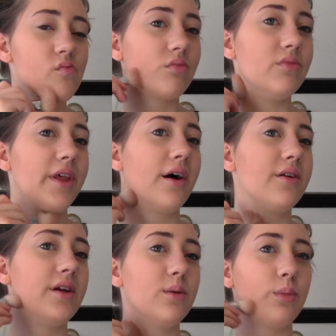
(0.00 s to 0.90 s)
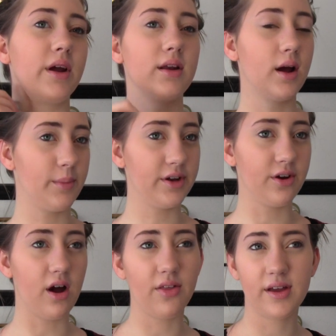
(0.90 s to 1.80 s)
and down here, and bring it down my
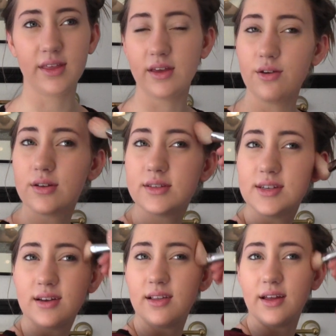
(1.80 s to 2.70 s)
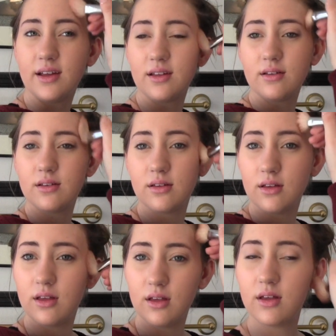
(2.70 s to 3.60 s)
jawline. Like you can see it a little,
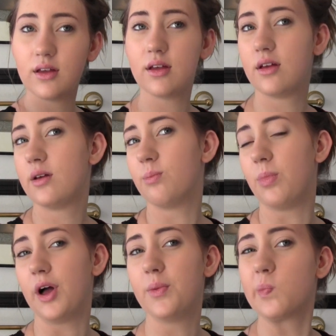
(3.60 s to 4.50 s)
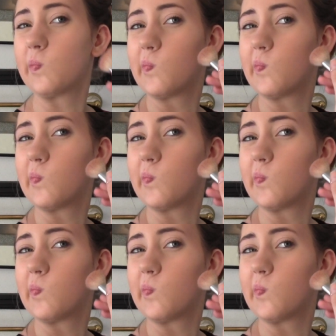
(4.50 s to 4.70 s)
but